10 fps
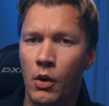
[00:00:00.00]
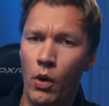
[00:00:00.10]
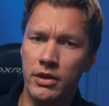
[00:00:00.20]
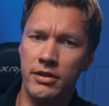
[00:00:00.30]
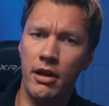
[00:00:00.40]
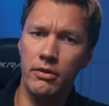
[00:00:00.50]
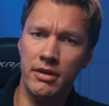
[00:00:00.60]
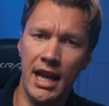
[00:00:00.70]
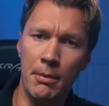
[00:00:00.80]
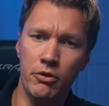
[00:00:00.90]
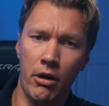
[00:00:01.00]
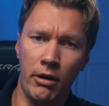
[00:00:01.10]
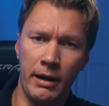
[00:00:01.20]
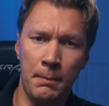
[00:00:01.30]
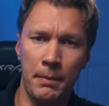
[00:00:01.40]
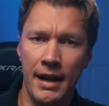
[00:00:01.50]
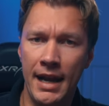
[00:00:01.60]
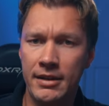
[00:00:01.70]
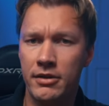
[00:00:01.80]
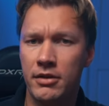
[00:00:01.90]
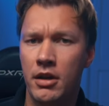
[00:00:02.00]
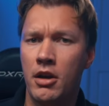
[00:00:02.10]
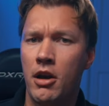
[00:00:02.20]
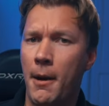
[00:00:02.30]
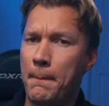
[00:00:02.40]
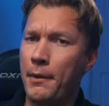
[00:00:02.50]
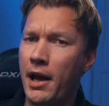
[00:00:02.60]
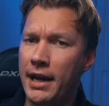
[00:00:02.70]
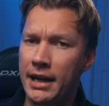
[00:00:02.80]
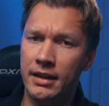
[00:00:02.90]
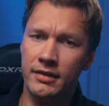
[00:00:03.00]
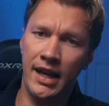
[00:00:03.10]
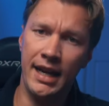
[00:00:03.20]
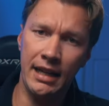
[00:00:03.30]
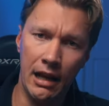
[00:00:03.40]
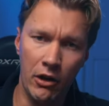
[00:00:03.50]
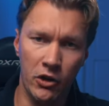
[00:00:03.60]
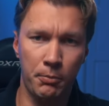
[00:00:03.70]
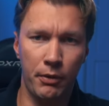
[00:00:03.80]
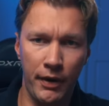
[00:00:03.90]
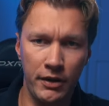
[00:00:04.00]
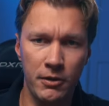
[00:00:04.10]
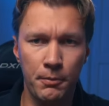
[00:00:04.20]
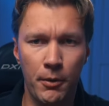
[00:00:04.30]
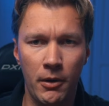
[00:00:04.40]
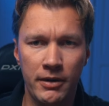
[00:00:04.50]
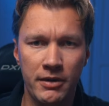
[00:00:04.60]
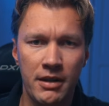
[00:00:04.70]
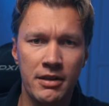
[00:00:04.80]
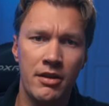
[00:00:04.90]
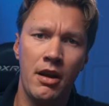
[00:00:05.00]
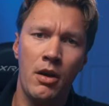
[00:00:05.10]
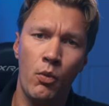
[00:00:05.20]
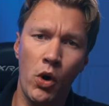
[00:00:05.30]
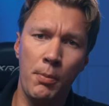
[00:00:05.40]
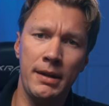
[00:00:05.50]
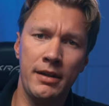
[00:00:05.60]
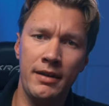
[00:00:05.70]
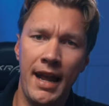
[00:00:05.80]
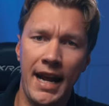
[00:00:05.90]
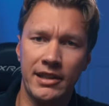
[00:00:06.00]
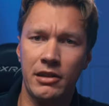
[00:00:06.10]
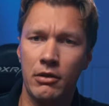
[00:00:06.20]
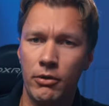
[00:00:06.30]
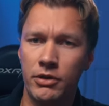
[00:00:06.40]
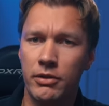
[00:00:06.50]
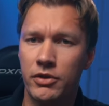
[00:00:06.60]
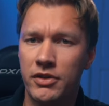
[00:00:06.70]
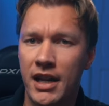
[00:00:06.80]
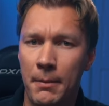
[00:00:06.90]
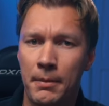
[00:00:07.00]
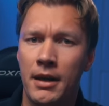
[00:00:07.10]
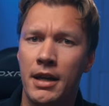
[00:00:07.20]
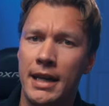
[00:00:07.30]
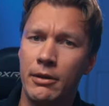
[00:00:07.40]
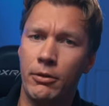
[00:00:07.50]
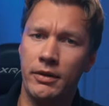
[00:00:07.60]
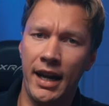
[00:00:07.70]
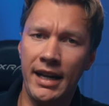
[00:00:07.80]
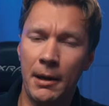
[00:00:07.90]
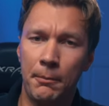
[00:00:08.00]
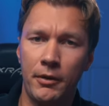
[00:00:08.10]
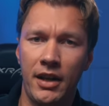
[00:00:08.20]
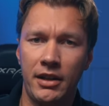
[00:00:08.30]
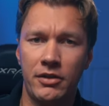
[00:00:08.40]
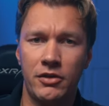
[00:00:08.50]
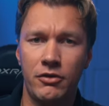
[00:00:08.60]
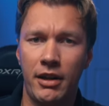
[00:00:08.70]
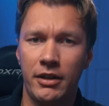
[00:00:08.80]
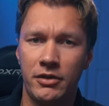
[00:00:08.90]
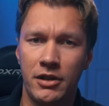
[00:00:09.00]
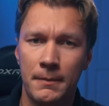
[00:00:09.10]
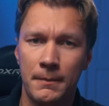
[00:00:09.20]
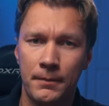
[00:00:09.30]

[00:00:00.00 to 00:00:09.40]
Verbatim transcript: Once those labels are in place, applying data loss prevention policies will be the next logical step in your data protection strategy.